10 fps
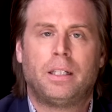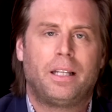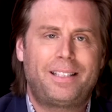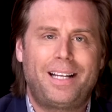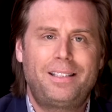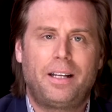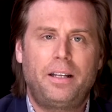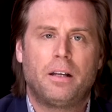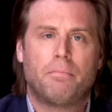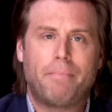This incident
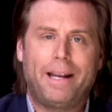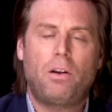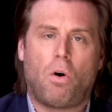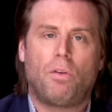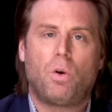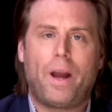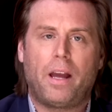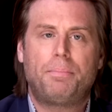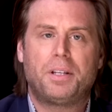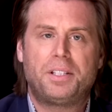made it all the way
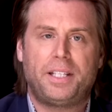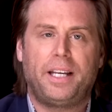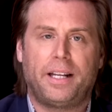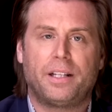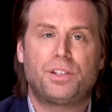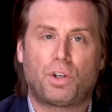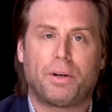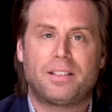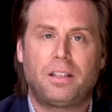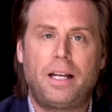up to CNN's
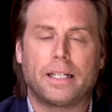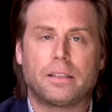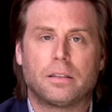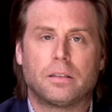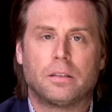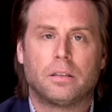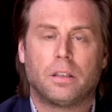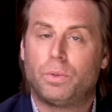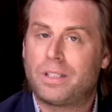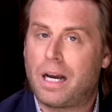Chris Licht,
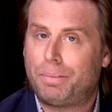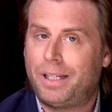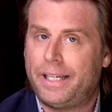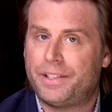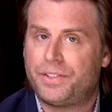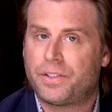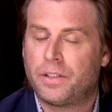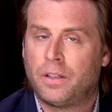who was not pleased.